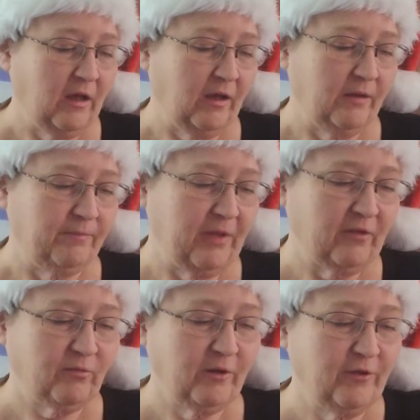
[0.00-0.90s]

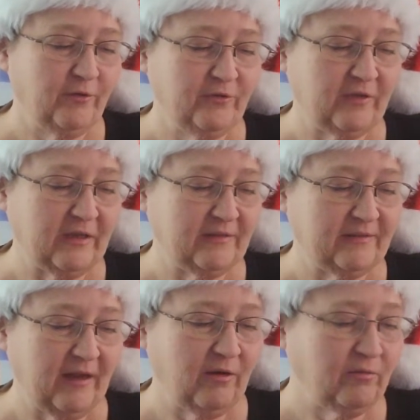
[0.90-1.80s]
That's one of those things
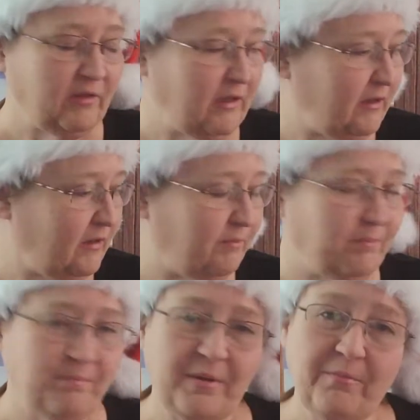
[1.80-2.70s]
that I don't think
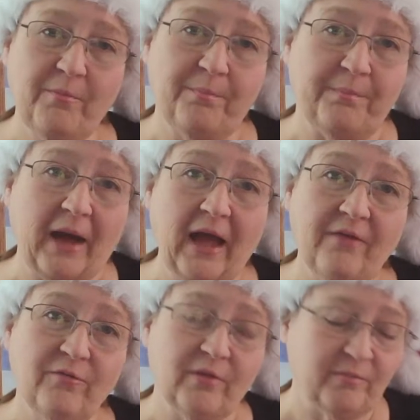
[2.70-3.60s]
people
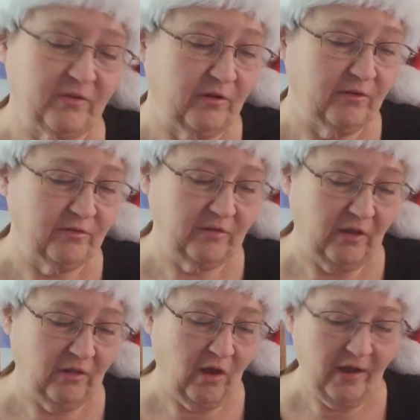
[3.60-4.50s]
buy for themselves
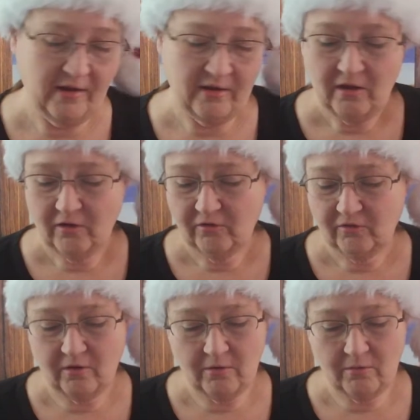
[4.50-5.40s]
a lot.
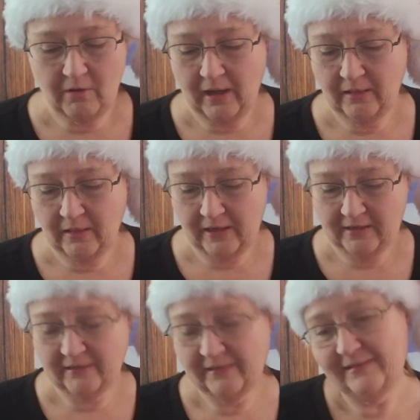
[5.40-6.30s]
So at
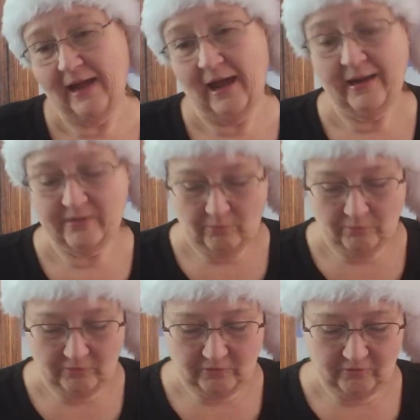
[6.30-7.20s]
least I
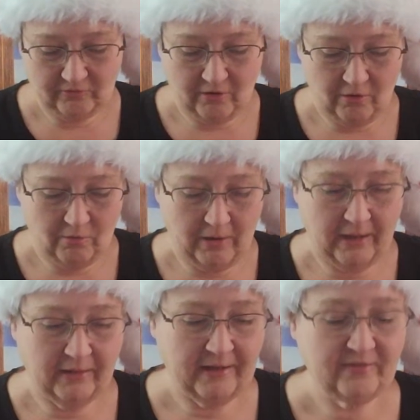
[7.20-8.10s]
don't. So
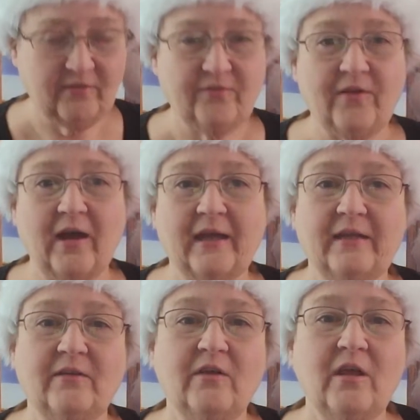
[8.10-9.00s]
I like to
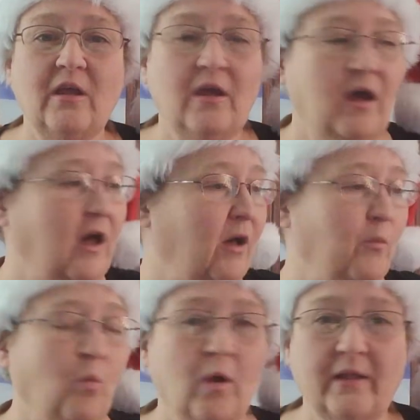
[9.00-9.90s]
find
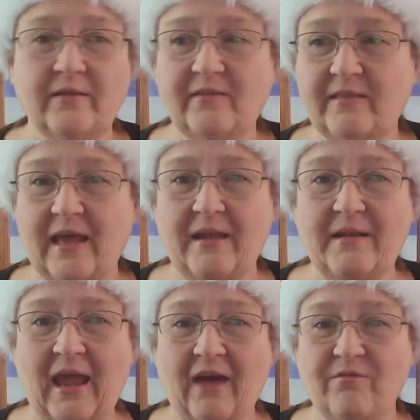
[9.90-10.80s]
ones that
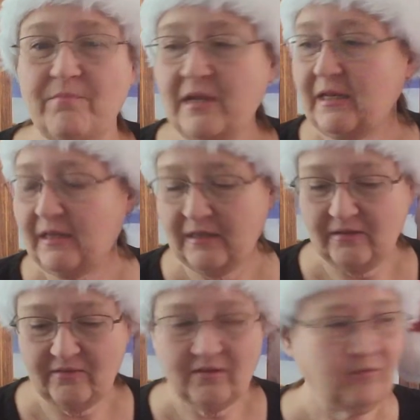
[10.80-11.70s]
have meaning
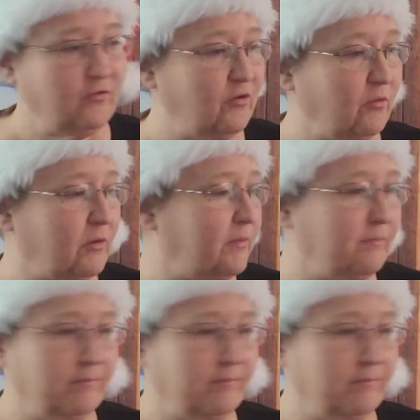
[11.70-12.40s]
and stuff to them.